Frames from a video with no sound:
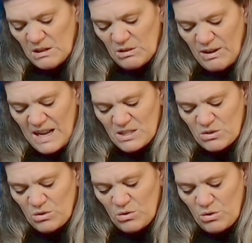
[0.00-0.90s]
grass
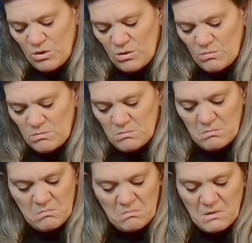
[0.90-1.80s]
or, I
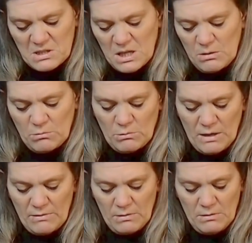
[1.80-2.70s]
don't know,
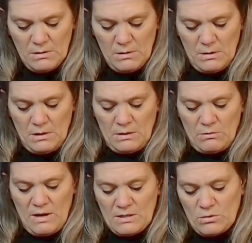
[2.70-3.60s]
whatever.
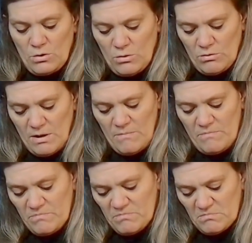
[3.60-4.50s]
Grass
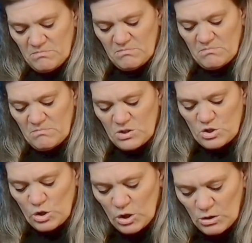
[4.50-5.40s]
or
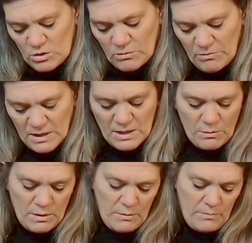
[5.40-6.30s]
soil or something, I
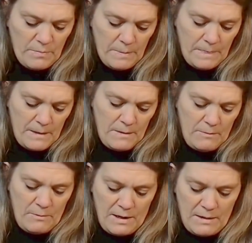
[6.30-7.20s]
don't know.
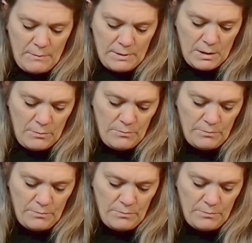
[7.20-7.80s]
Right, there we go.